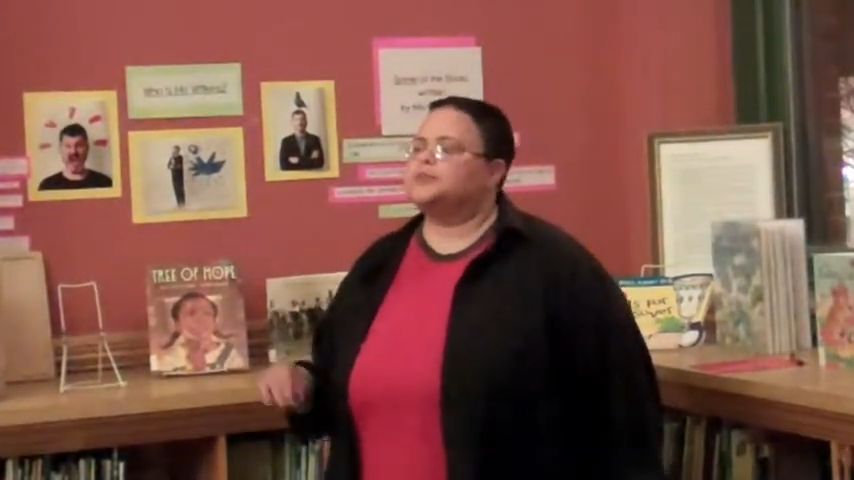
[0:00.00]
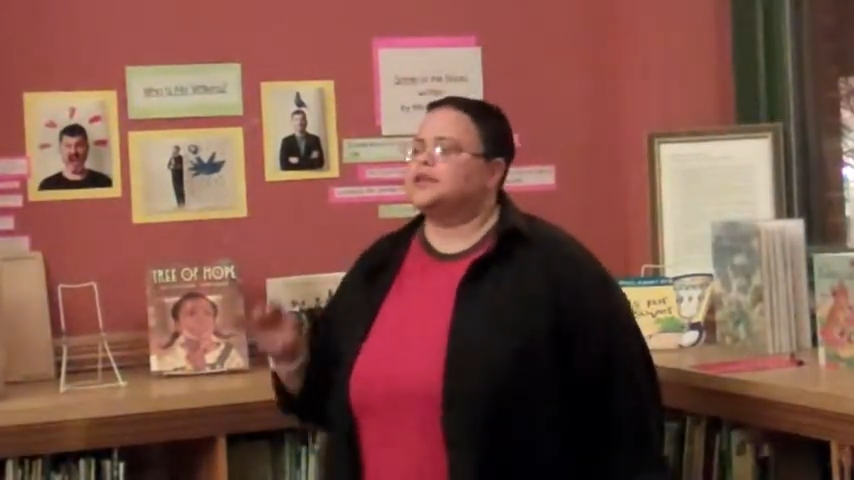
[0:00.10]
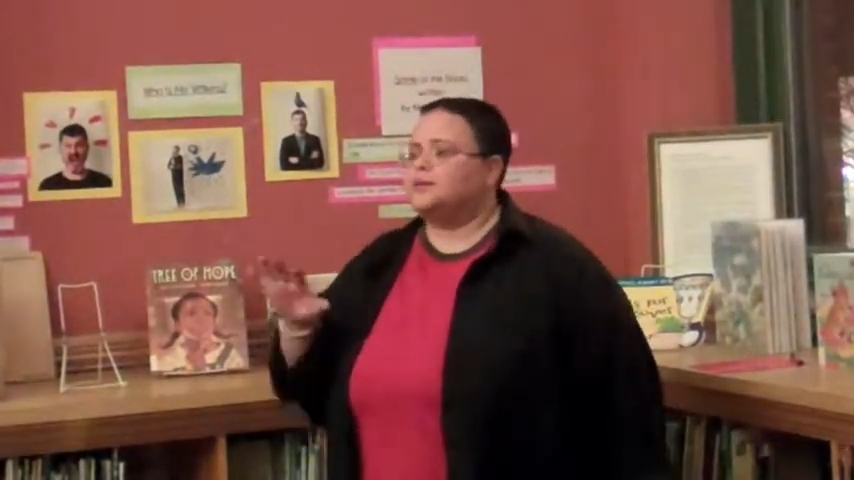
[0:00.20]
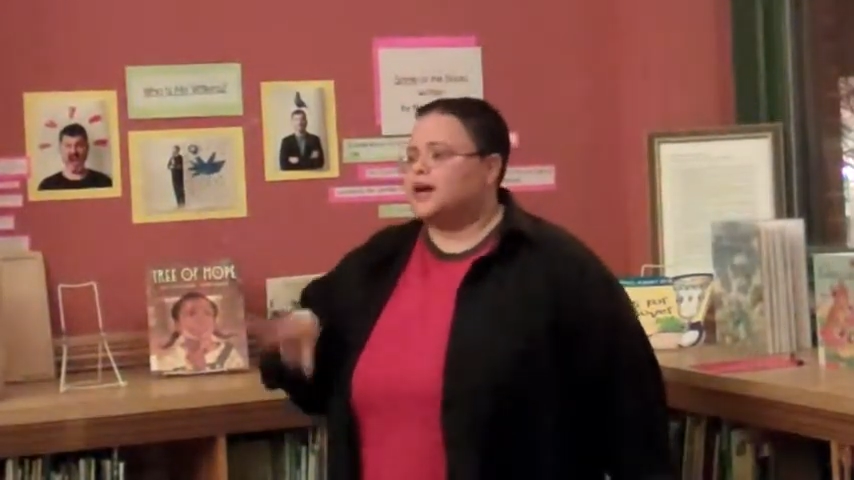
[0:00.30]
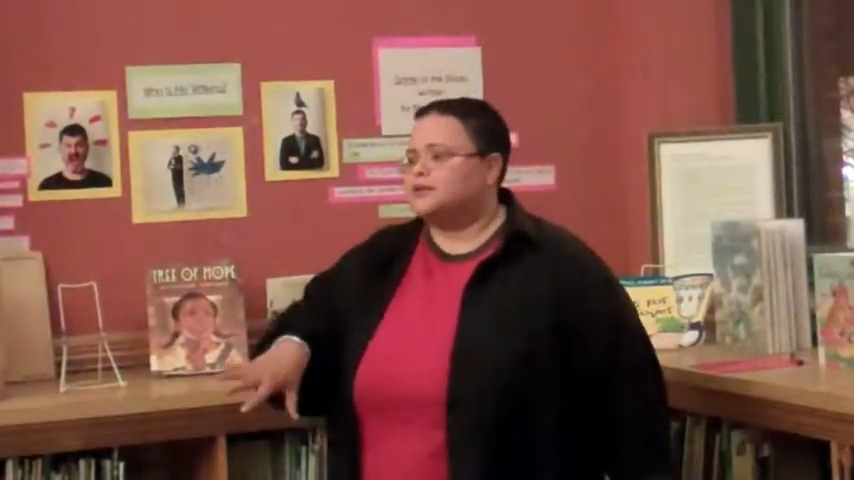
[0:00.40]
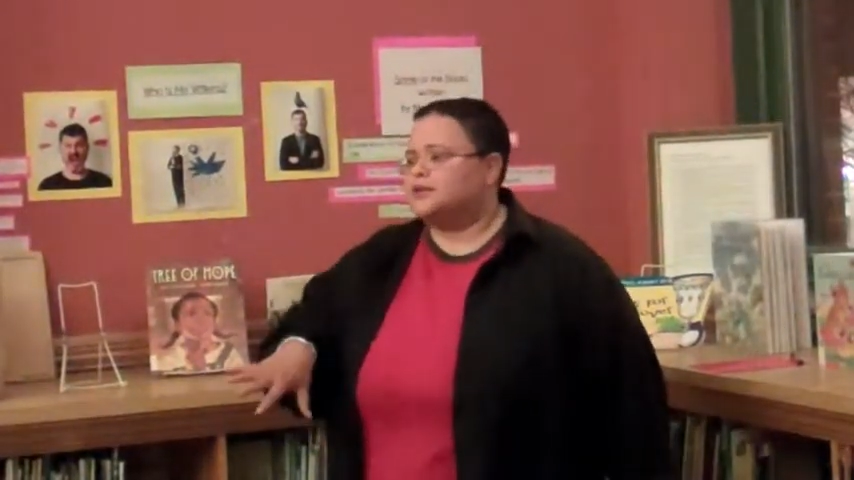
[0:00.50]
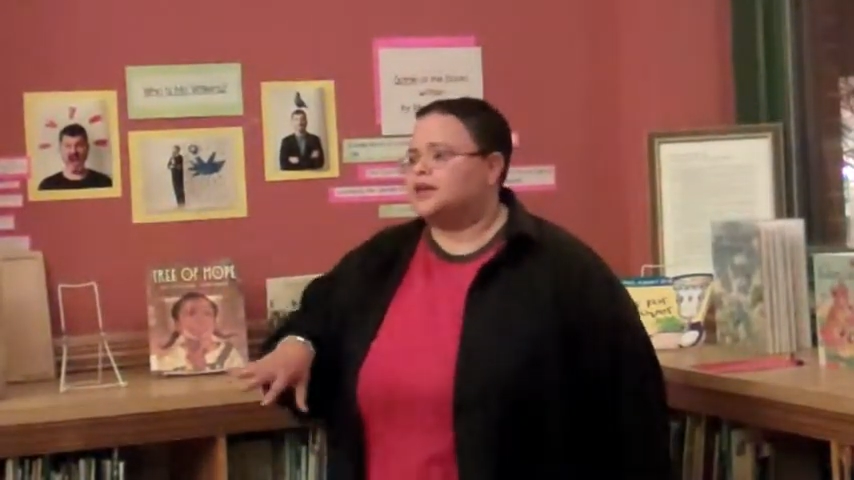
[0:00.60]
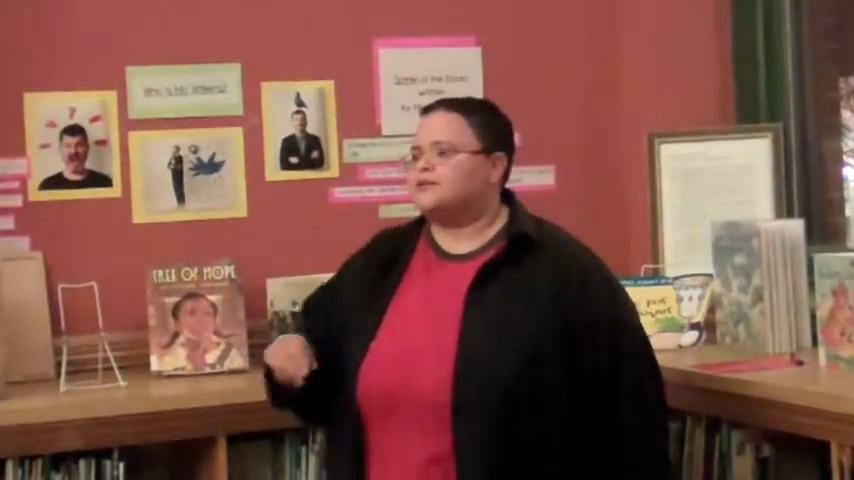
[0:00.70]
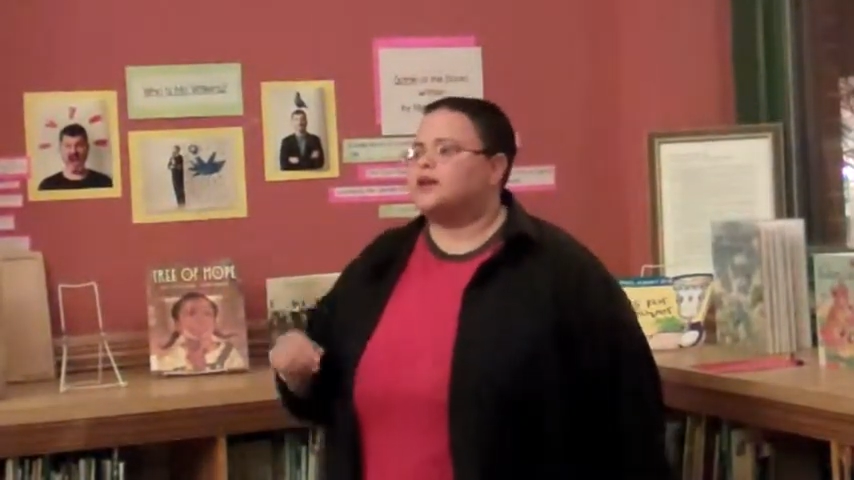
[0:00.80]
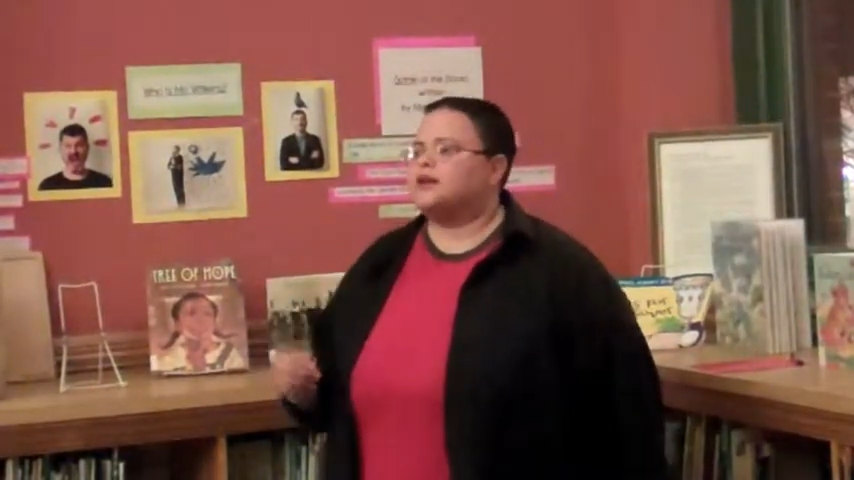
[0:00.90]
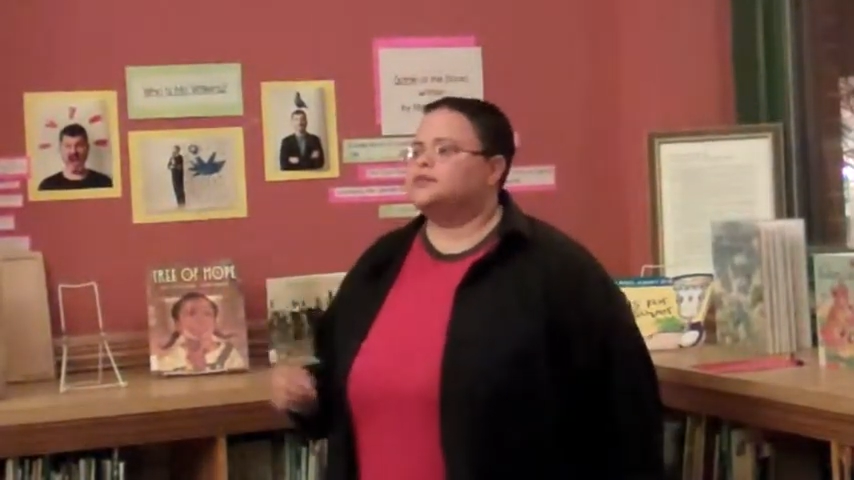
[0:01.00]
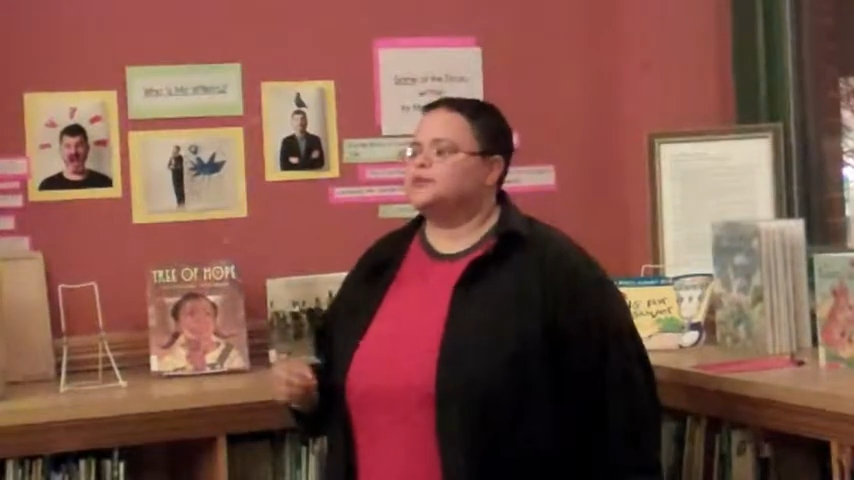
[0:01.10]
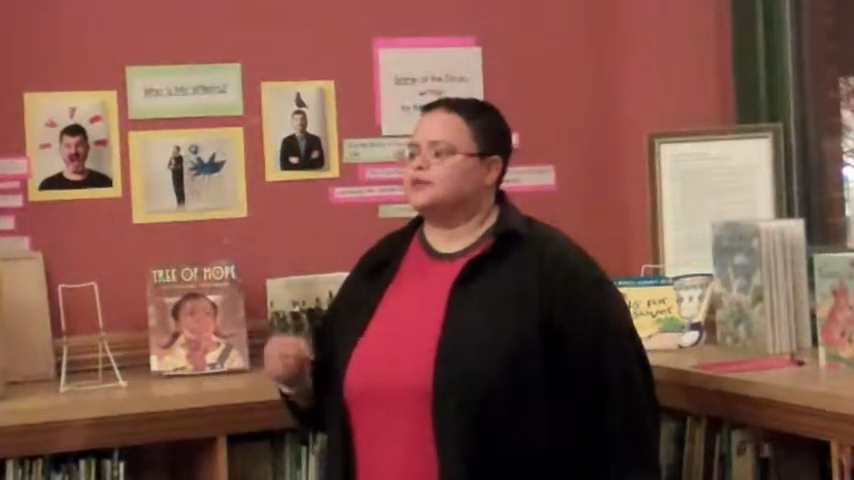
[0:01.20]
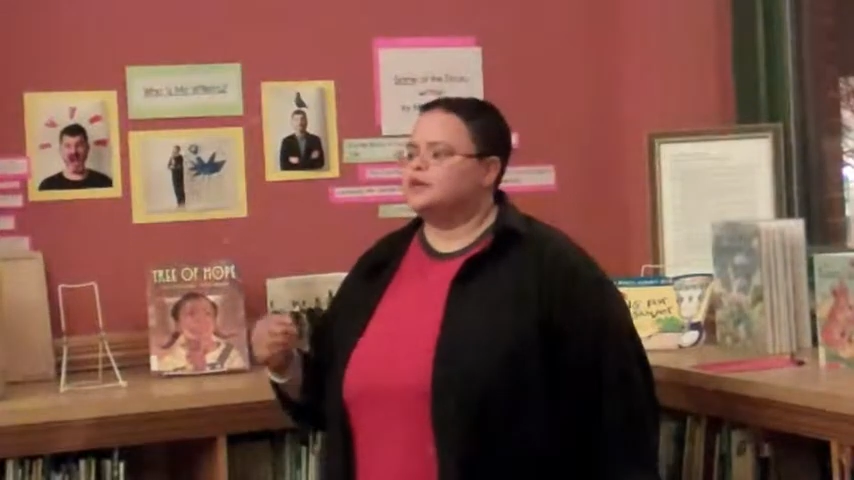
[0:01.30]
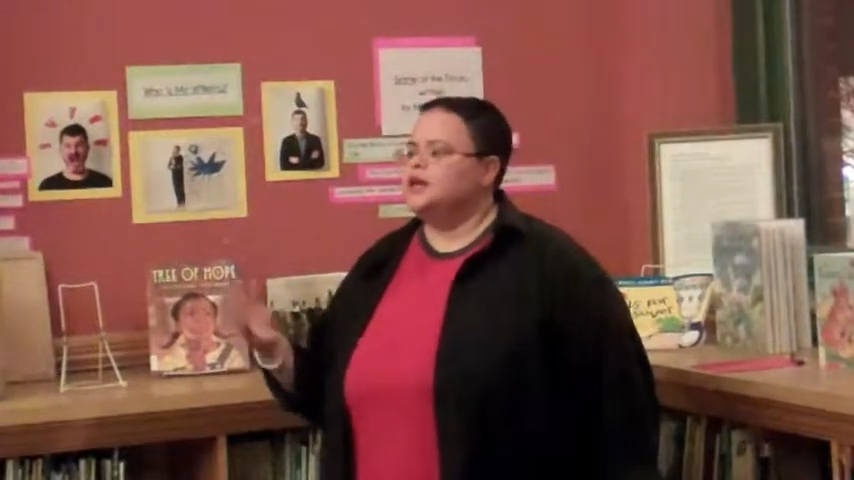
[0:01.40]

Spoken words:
but they were outside of the hospital.